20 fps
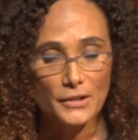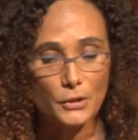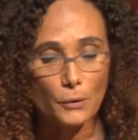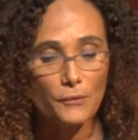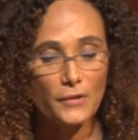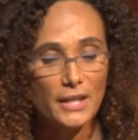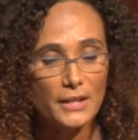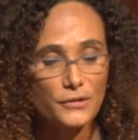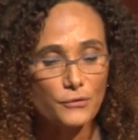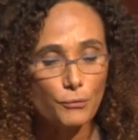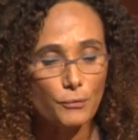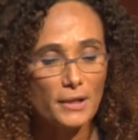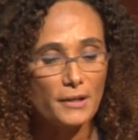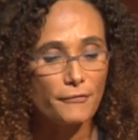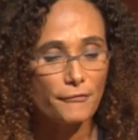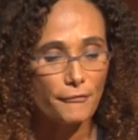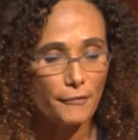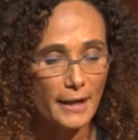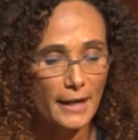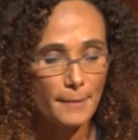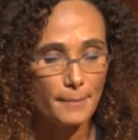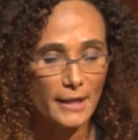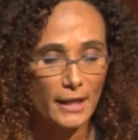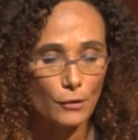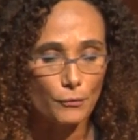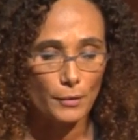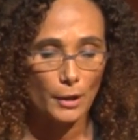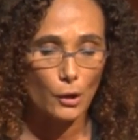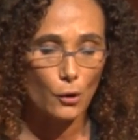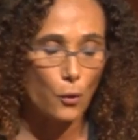So this
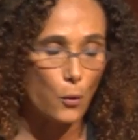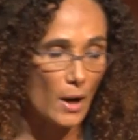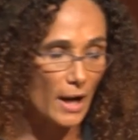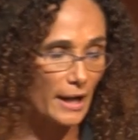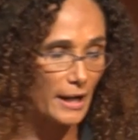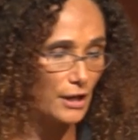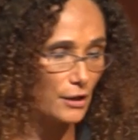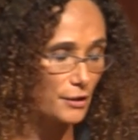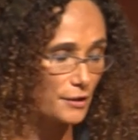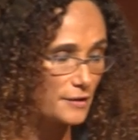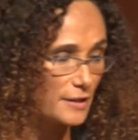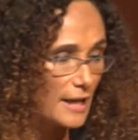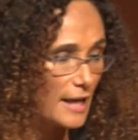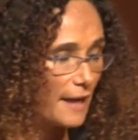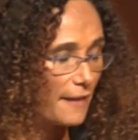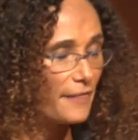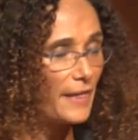reframing requires